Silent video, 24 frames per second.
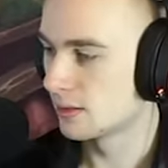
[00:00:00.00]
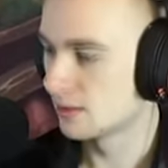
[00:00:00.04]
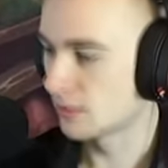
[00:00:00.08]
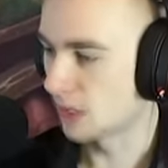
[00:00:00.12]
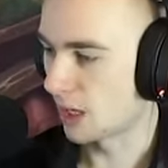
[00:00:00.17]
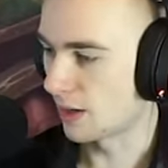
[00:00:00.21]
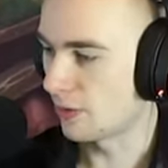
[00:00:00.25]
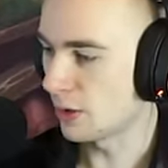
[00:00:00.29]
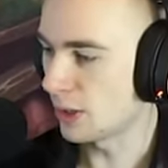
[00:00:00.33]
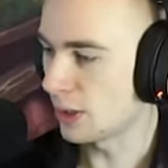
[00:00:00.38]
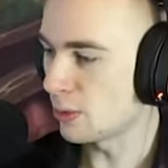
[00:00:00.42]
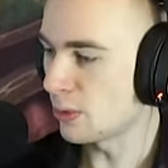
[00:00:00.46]

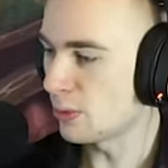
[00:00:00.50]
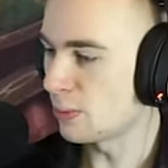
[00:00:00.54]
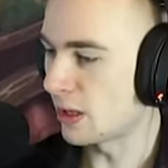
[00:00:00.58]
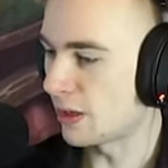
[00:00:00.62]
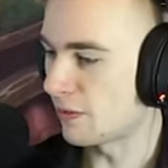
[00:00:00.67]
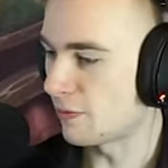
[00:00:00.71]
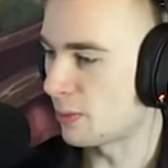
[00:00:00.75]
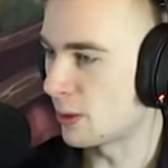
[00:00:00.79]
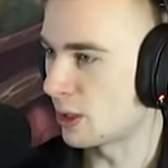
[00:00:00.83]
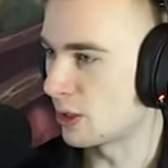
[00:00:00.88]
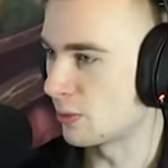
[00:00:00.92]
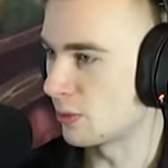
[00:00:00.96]
I feel like we
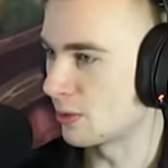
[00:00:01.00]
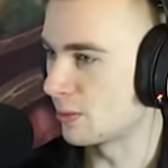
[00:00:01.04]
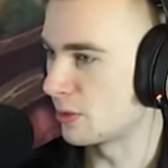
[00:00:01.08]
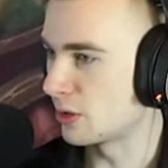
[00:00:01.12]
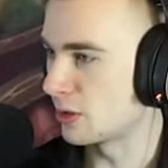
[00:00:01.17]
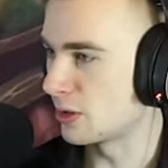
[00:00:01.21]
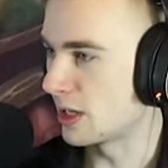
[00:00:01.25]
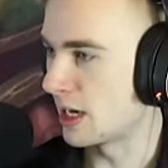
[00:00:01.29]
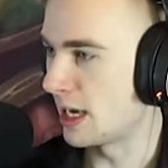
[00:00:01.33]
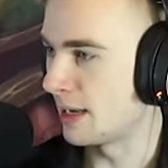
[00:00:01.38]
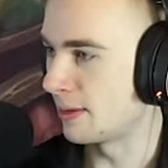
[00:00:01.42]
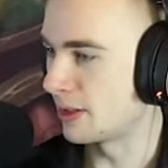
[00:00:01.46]
buff Bard one more
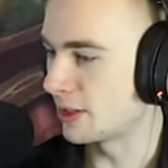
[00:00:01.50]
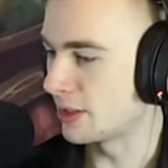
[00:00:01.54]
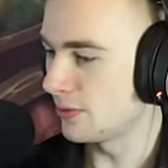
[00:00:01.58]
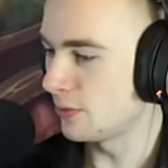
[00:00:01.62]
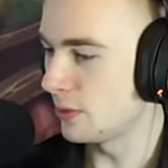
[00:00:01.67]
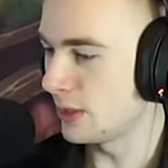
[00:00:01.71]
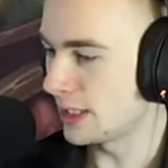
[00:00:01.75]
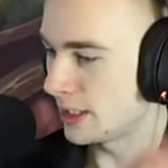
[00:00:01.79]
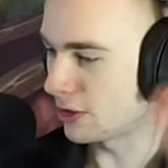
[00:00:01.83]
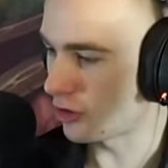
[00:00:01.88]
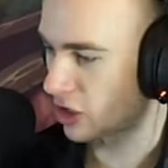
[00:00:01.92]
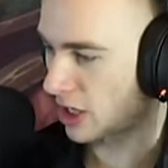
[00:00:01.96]
time. Let's see if we
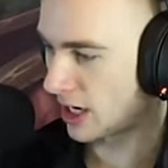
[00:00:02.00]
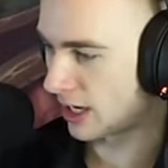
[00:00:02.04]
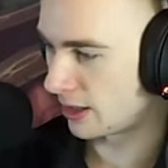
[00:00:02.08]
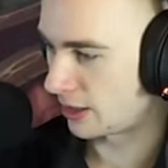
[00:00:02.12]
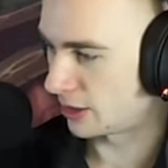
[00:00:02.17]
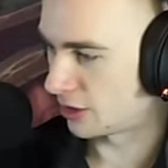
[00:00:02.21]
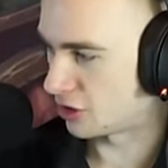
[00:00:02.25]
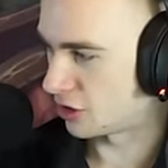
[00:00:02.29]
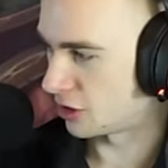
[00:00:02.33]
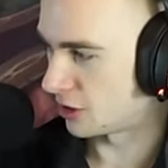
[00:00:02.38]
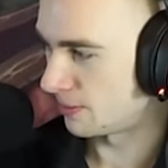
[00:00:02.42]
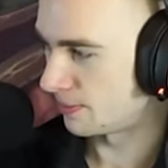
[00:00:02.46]
can get
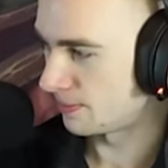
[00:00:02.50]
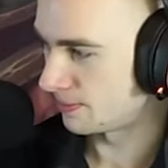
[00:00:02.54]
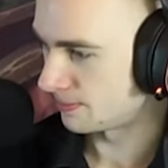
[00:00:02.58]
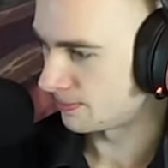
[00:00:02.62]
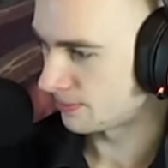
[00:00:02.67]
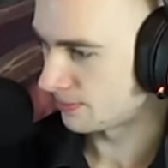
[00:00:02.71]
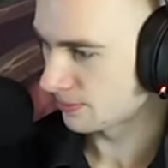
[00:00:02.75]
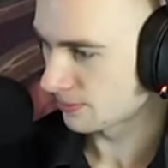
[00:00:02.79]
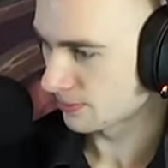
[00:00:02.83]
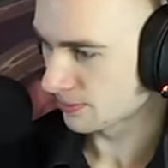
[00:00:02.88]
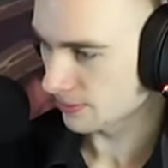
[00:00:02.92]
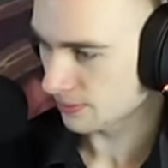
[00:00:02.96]
Challenger.
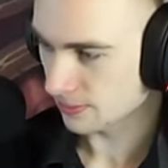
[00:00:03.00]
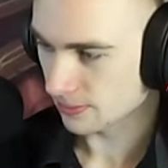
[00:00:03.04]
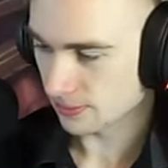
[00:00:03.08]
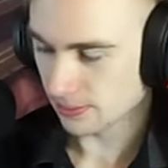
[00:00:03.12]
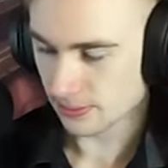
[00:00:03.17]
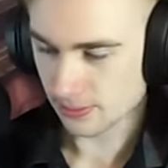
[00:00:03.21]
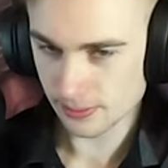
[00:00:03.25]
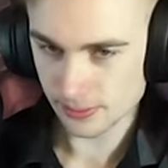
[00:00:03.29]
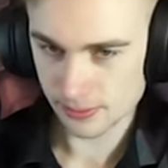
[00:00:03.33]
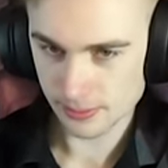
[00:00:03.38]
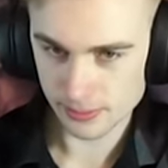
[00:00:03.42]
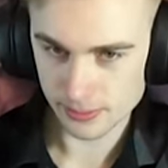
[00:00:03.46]

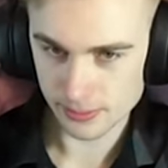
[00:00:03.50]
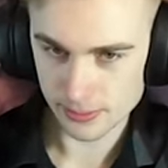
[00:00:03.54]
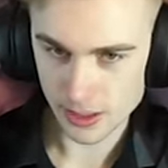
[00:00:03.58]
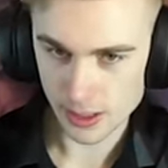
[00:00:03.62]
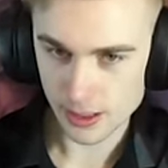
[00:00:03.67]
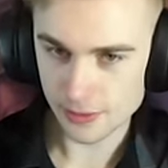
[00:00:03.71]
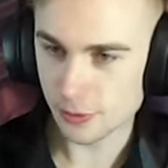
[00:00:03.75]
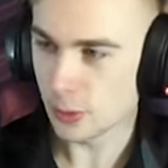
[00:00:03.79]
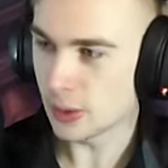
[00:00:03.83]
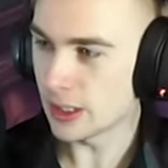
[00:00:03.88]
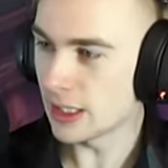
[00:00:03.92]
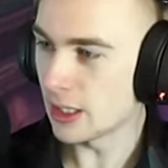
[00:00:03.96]

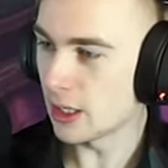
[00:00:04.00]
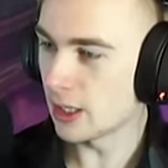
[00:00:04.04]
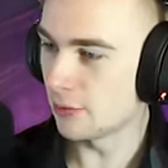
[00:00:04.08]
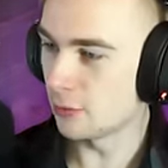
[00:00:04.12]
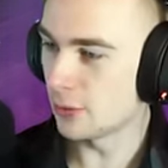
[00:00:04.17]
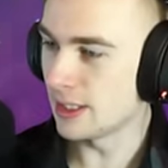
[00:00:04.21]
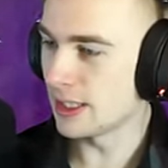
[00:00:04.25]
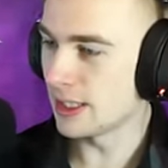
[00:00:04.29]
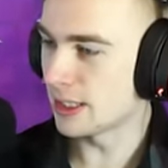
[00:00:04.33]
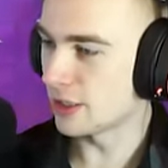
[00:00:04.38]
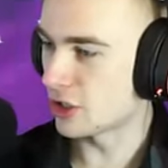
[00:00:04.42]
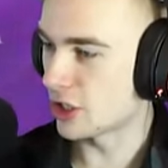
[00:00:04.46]
If we if
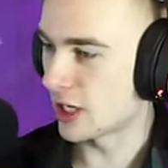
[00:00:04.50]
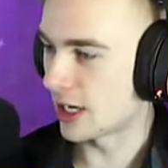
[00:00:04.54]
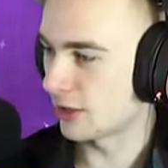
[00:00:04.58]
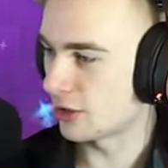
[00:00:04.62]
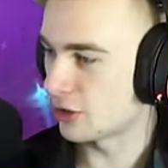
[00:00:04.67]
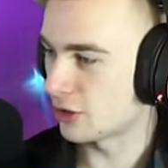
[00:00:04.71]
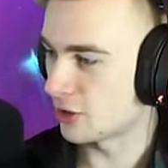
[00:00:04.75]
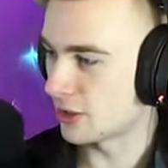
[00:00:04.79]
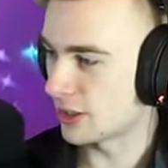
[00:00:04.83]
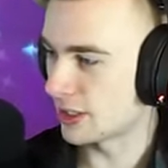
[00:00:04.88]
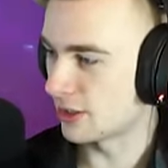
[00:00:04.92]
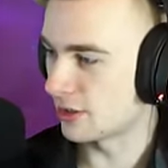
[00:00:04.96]
we can get
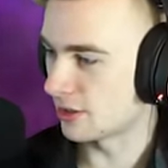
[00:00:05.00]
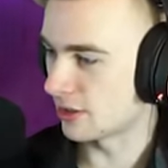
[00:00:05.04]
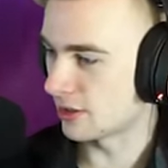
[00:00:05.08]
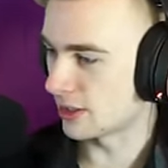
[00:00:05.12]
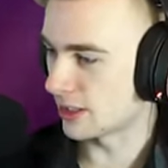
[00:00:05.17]
Challenger, you can start